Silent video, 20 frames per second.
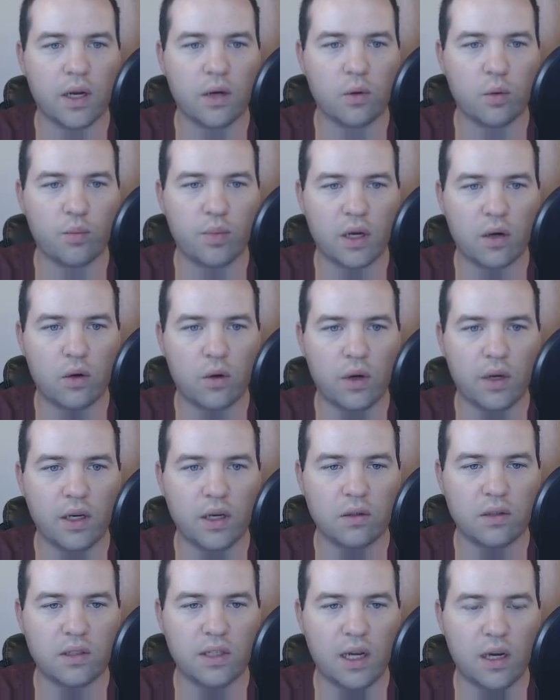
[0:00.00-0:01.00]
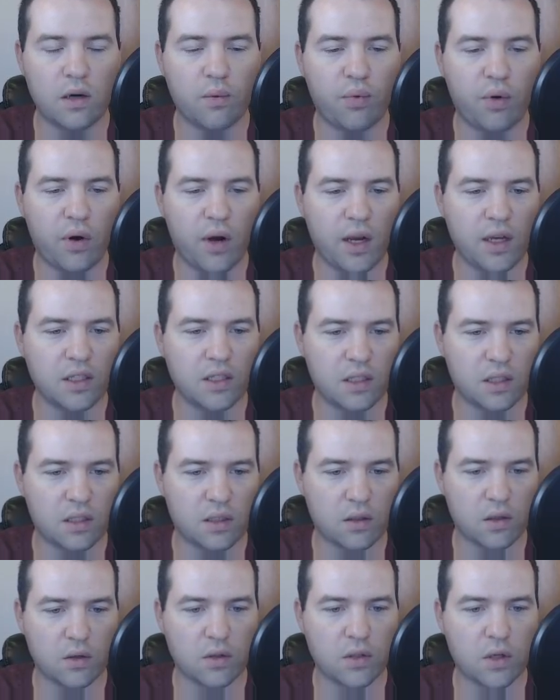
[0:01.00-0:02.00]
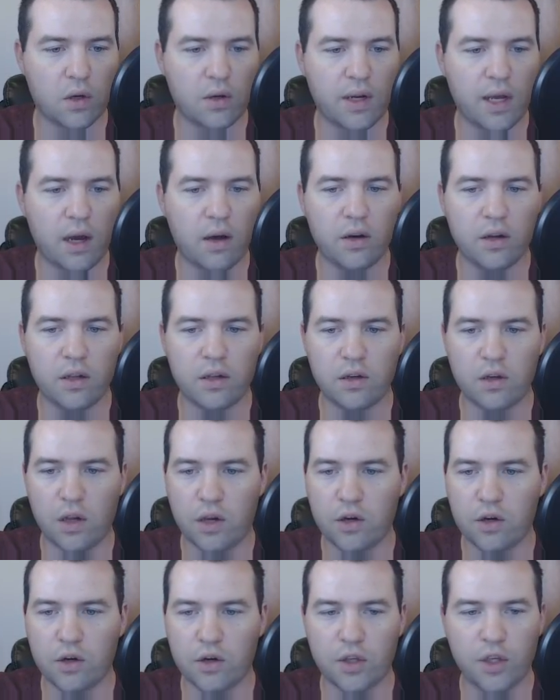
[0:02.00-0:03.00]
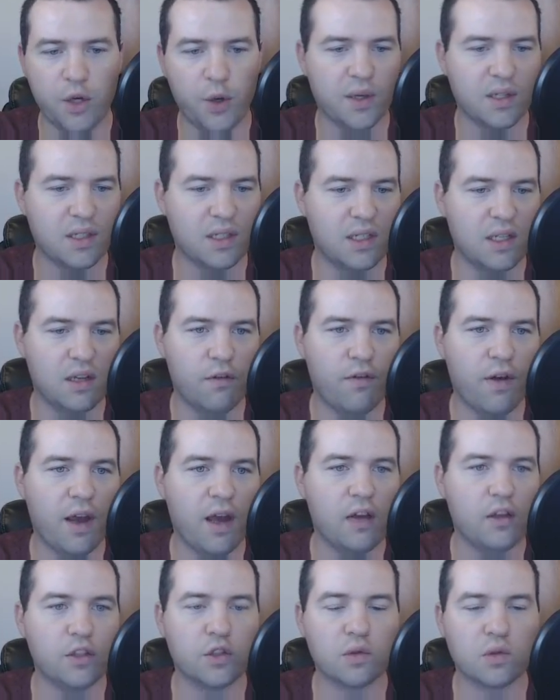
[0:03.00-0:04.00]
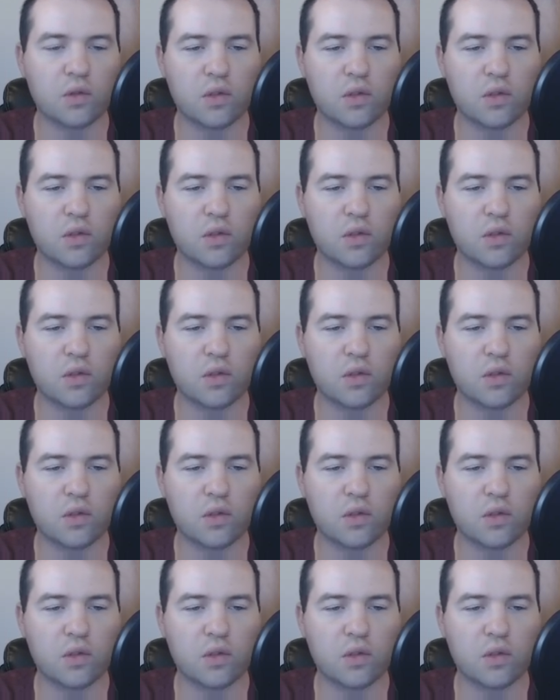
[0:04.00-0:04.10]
When Bitcoin goes down in price, those go down in your USD value.